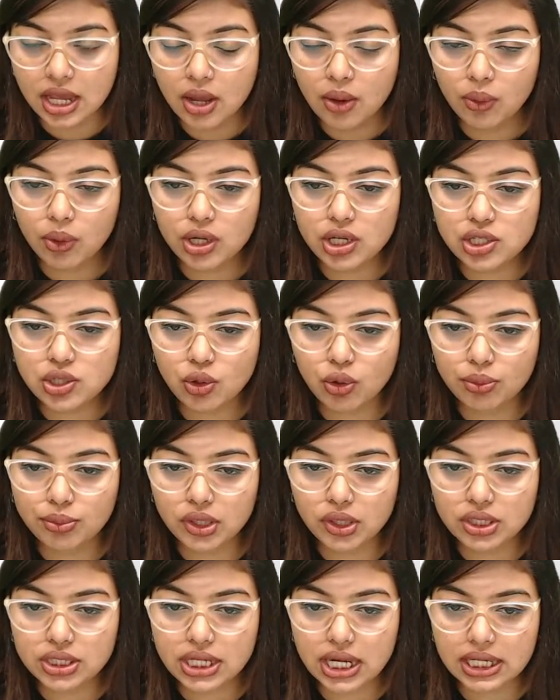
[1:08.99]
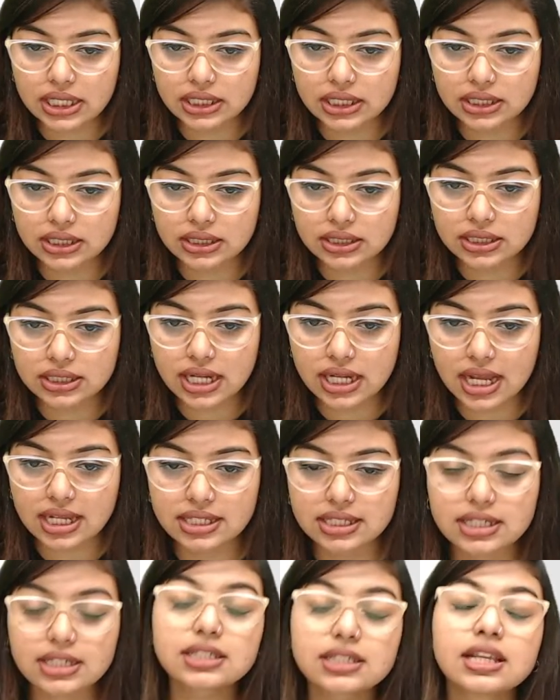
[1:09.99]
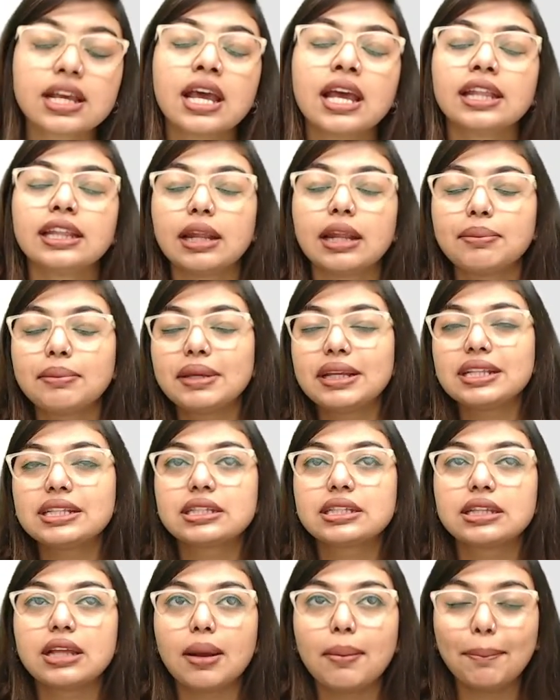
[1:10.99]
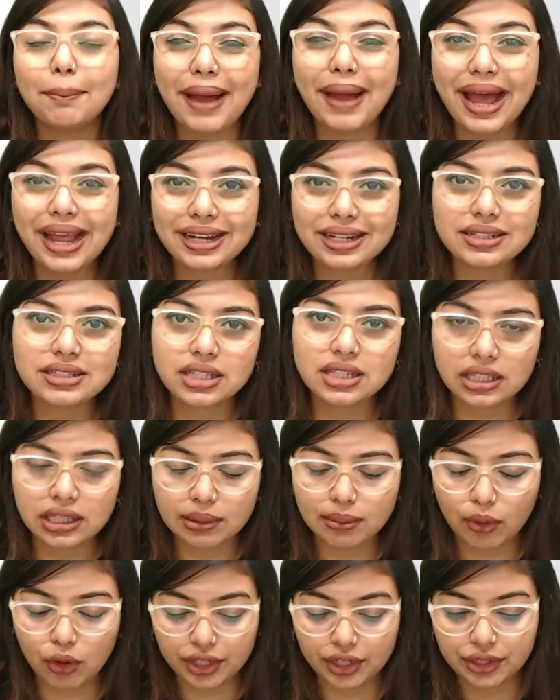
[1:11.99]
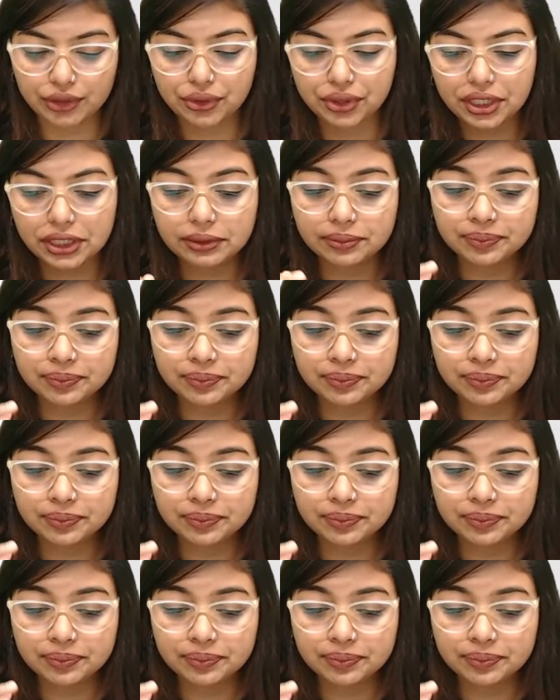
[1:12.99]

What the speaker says: What is homeostasis? That means the balance in the body, okay?